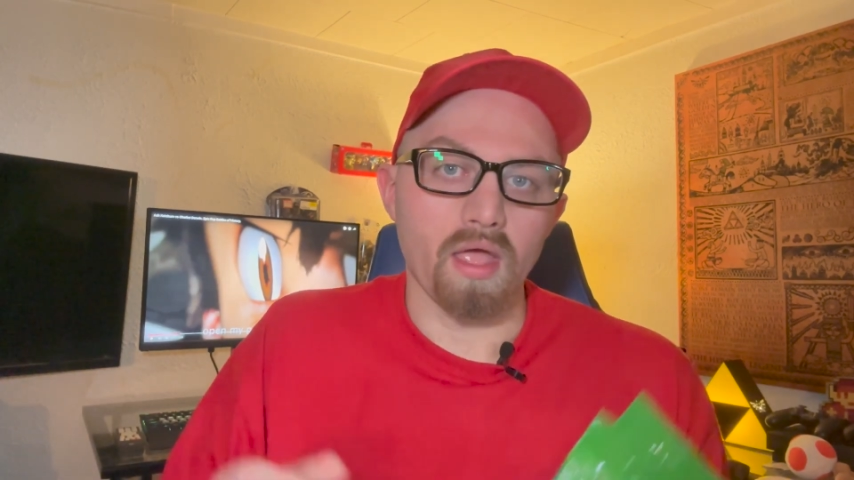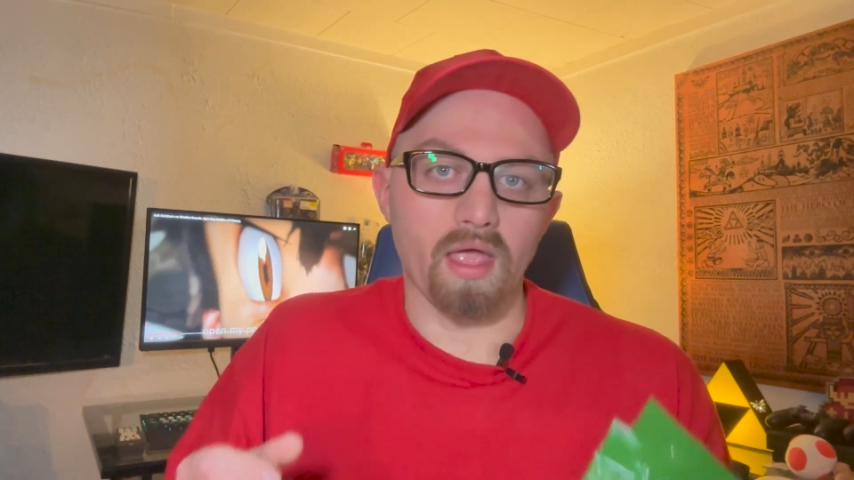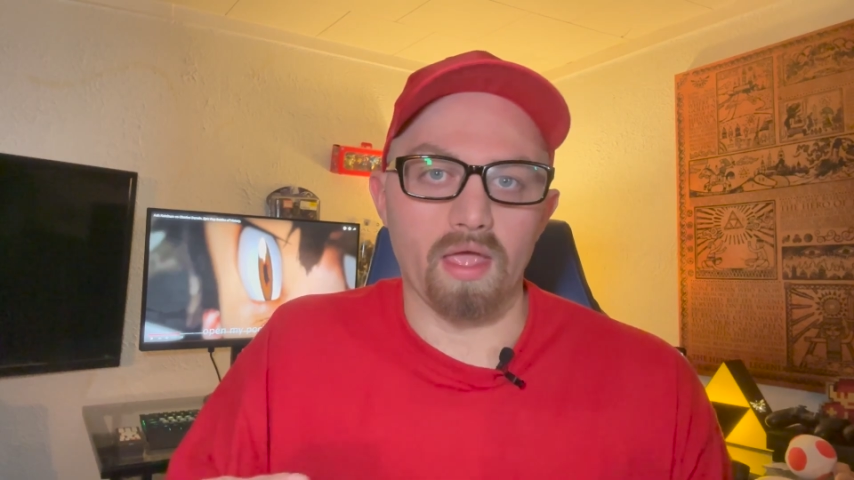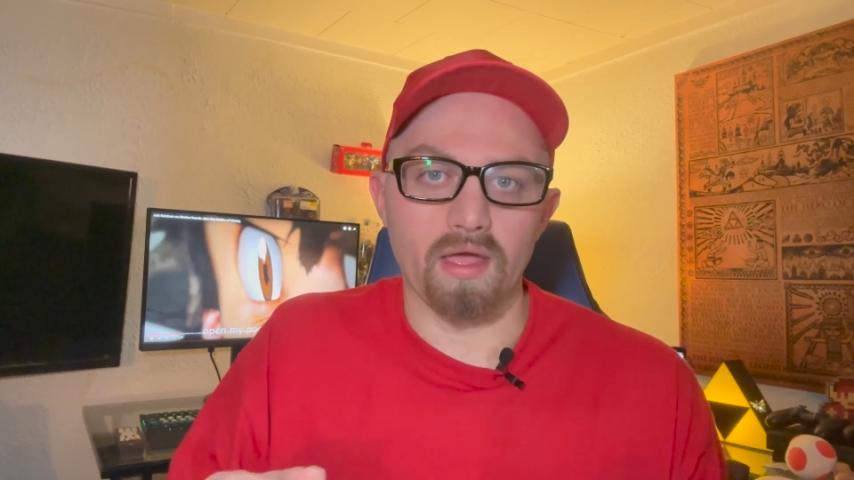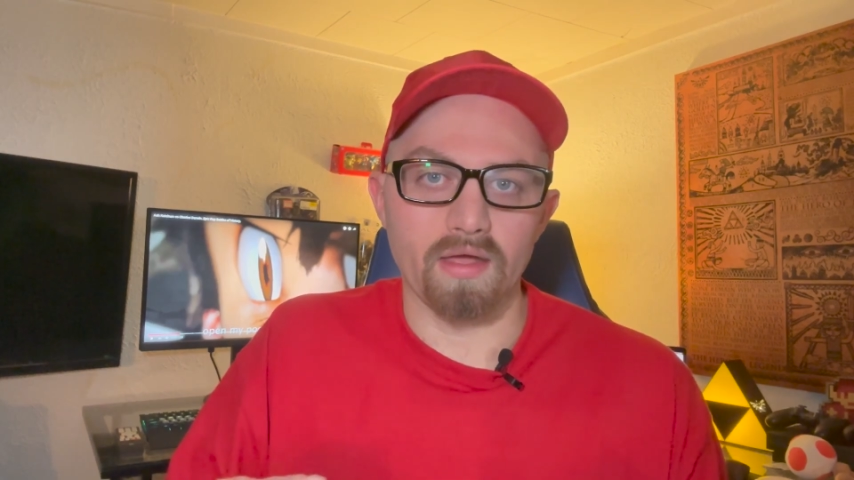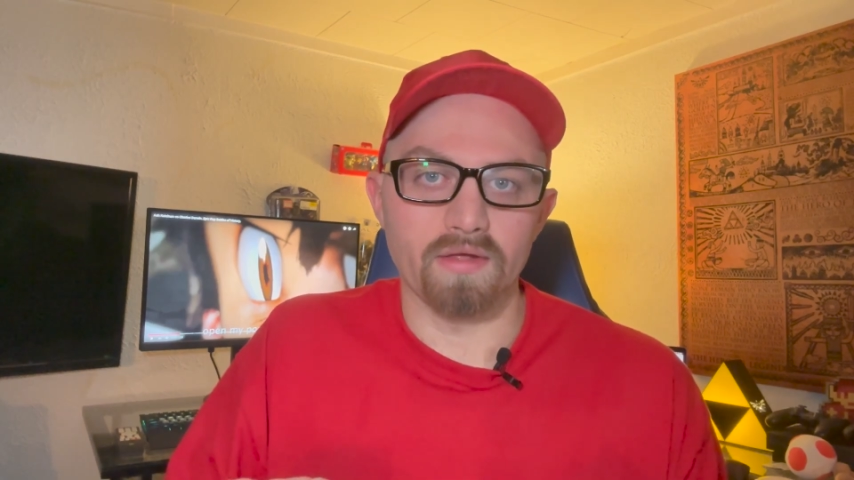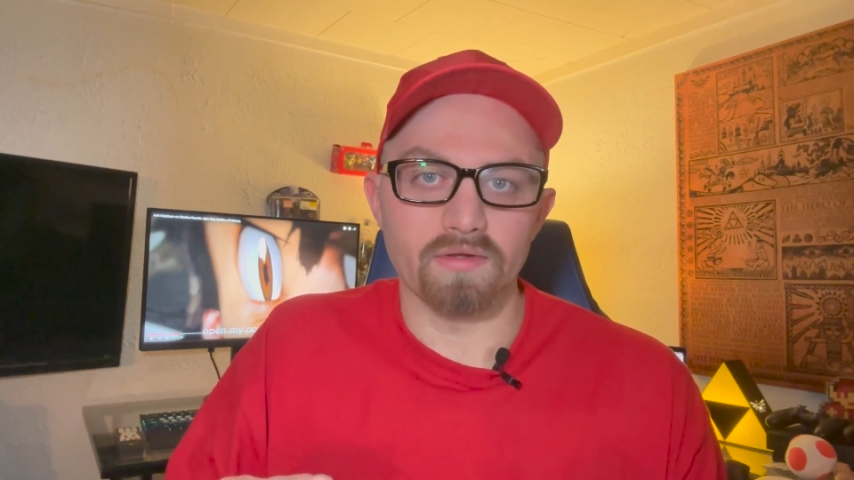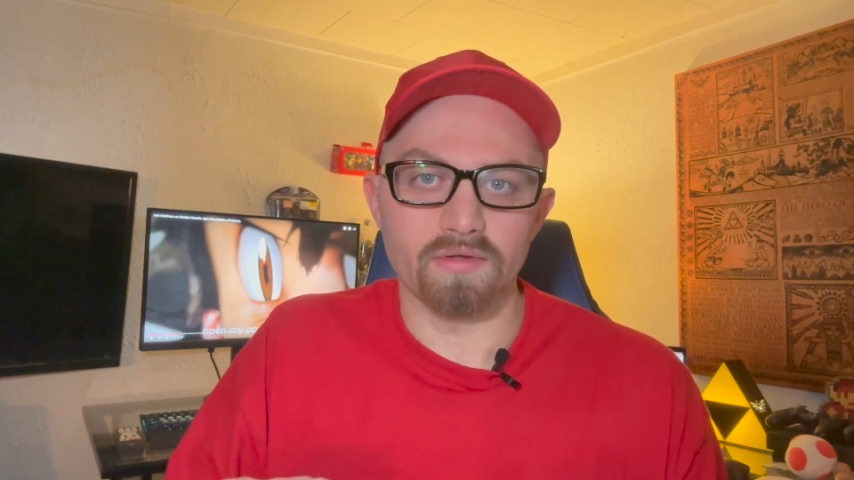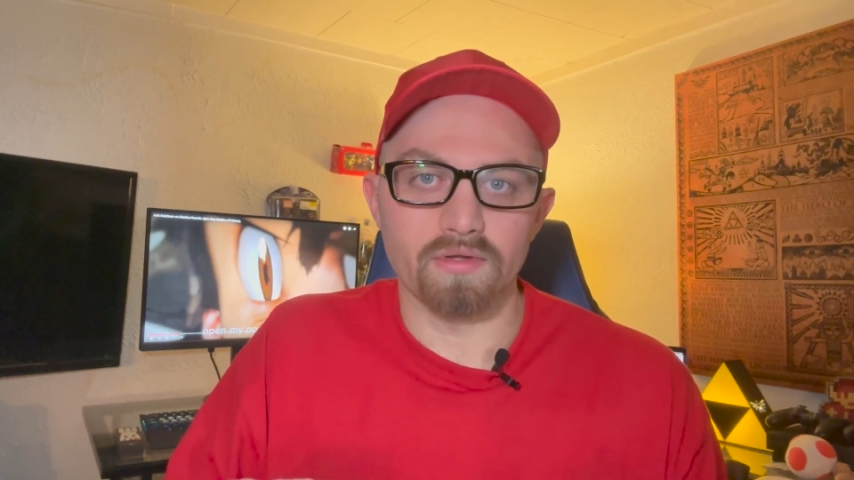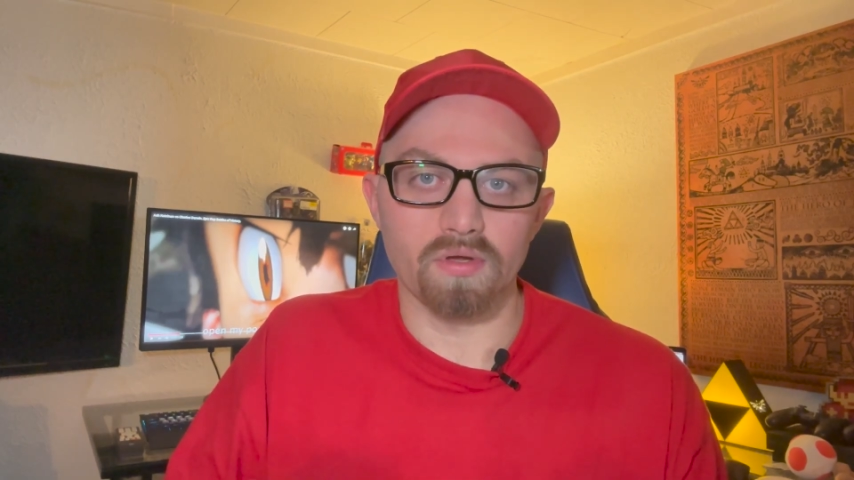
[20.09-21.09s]

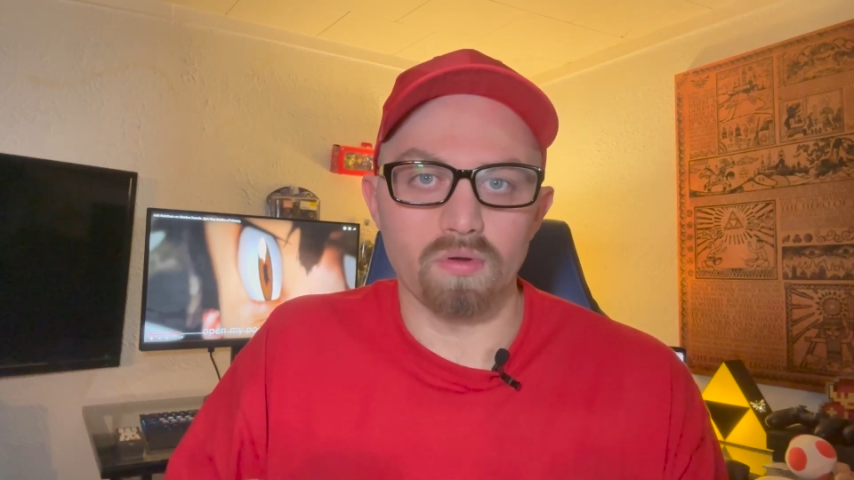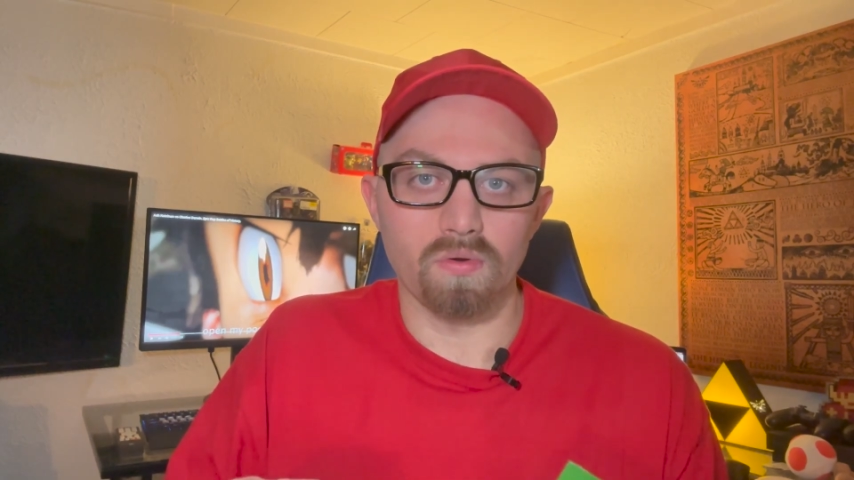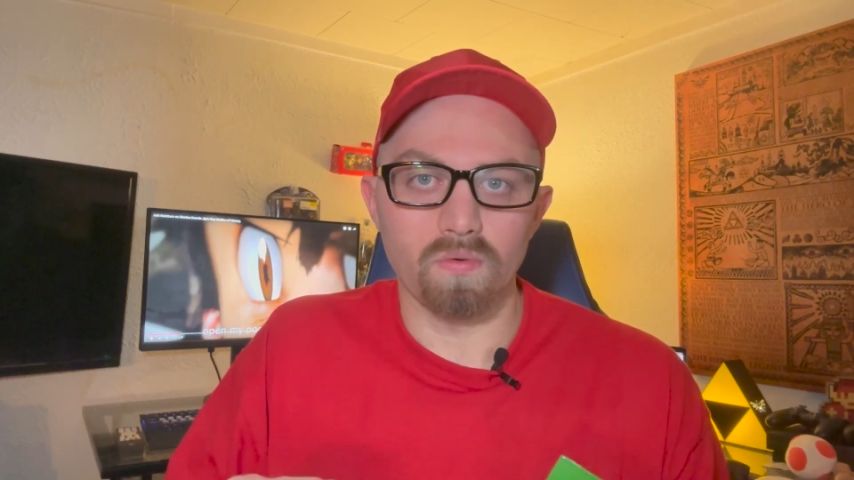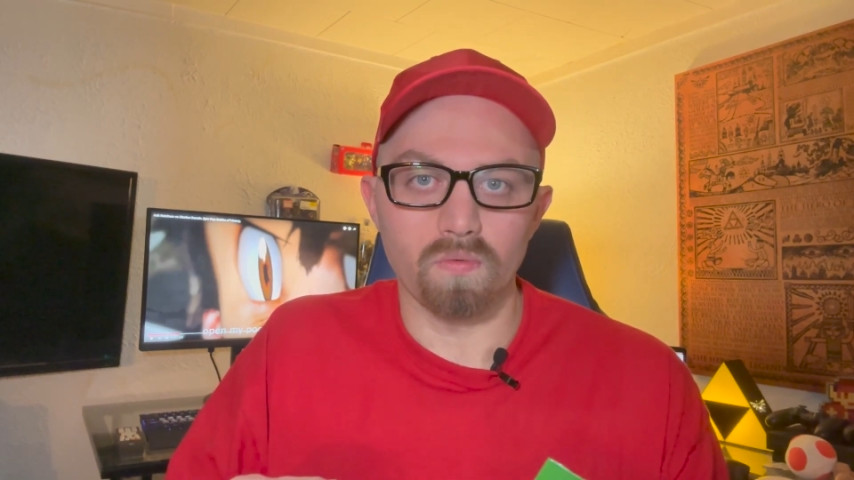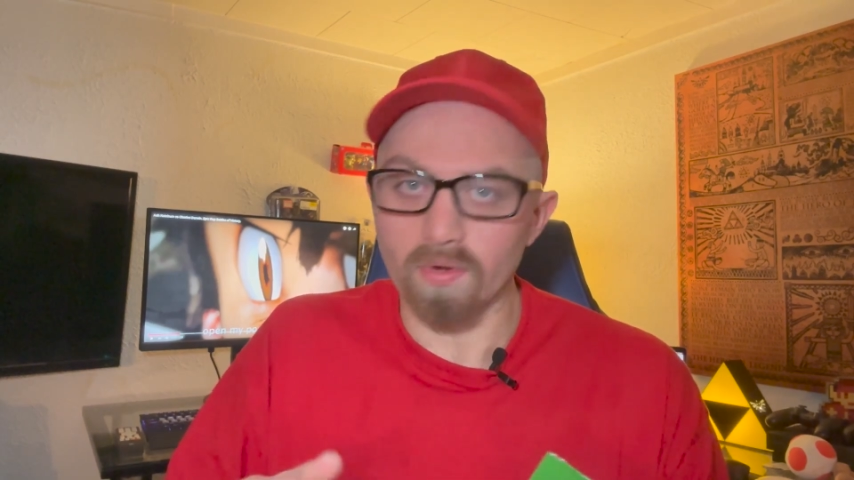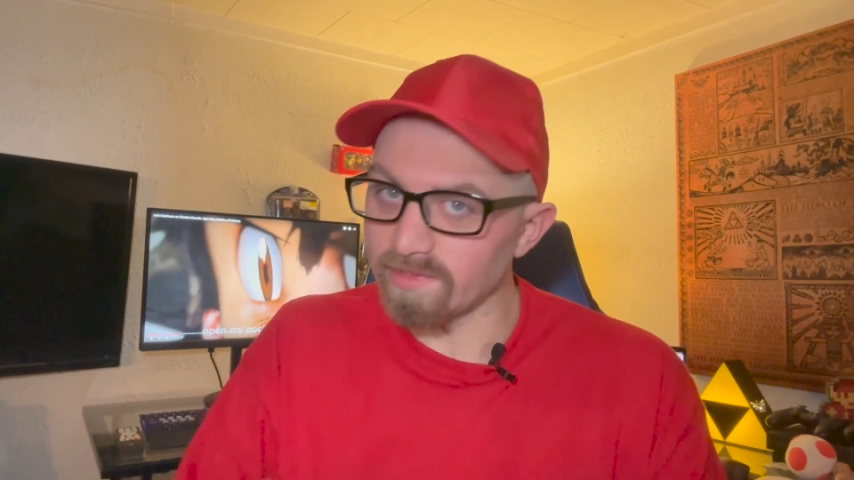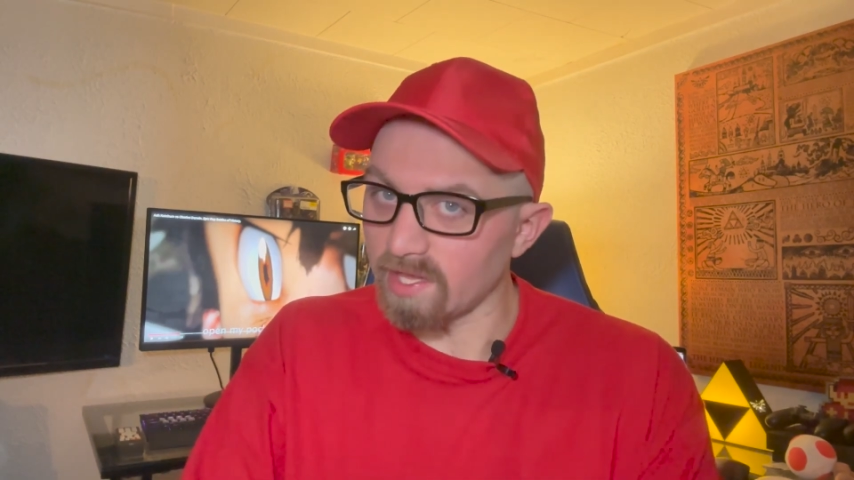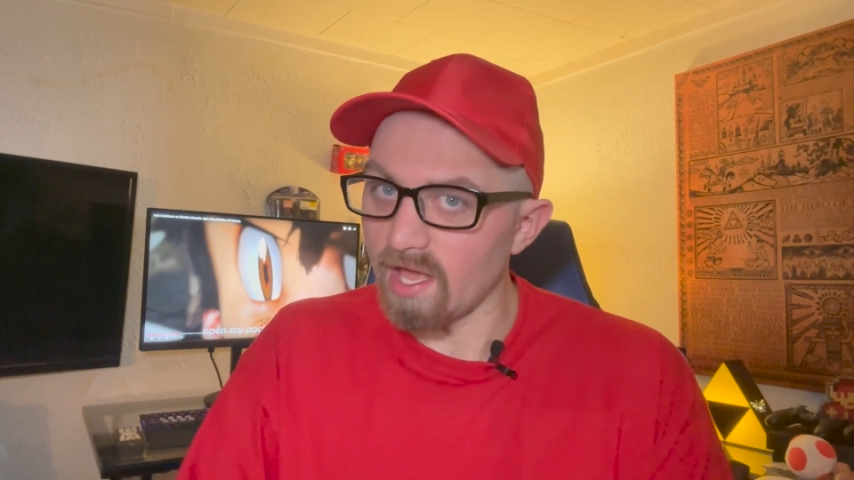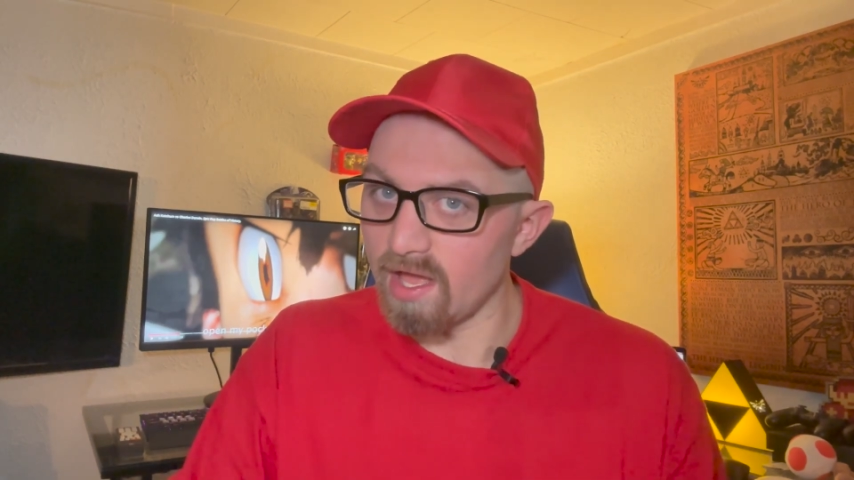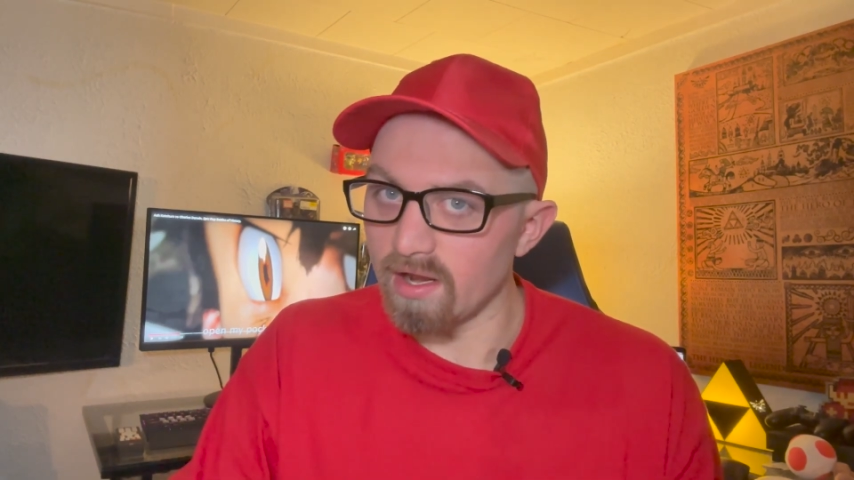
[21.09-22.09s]
And with
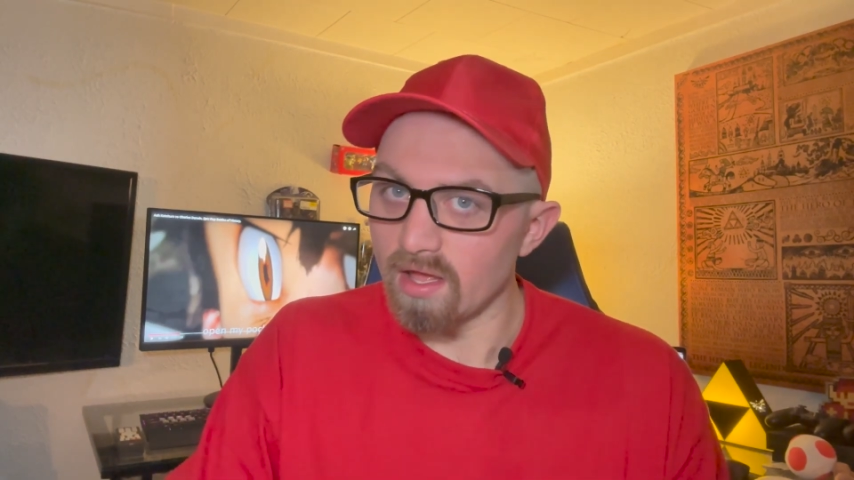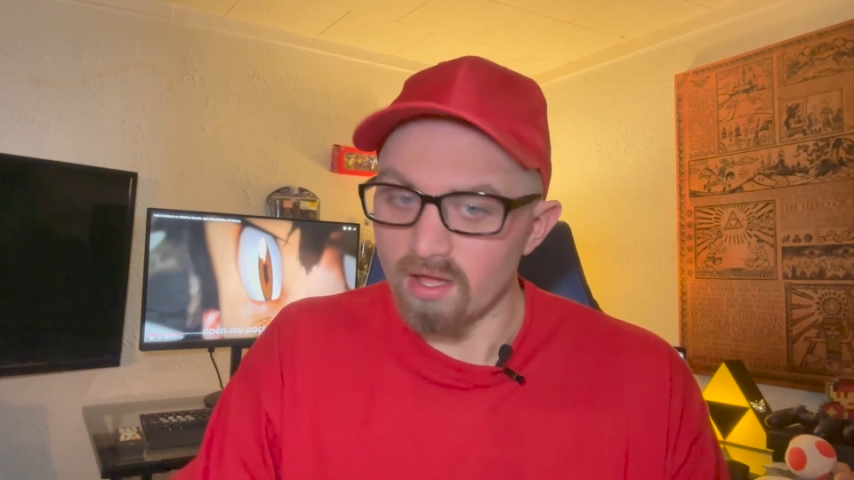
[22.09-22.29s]
that,